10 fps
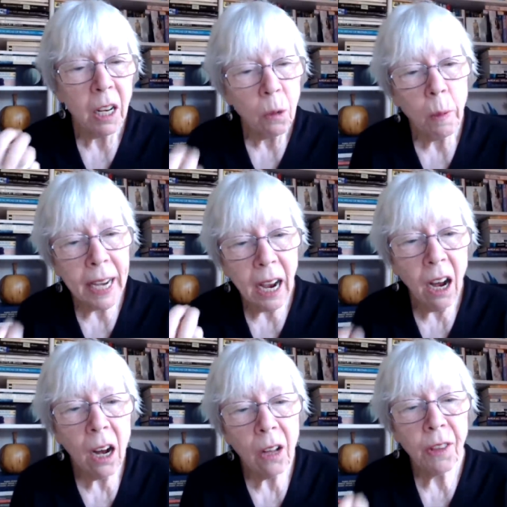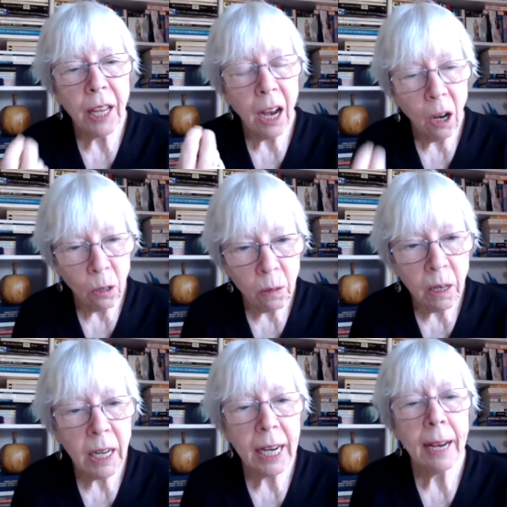we are the
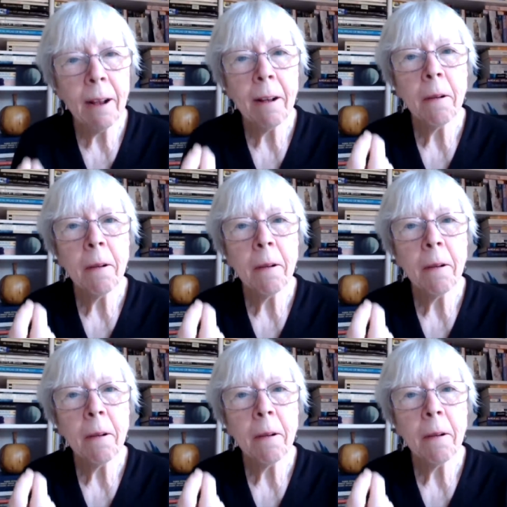only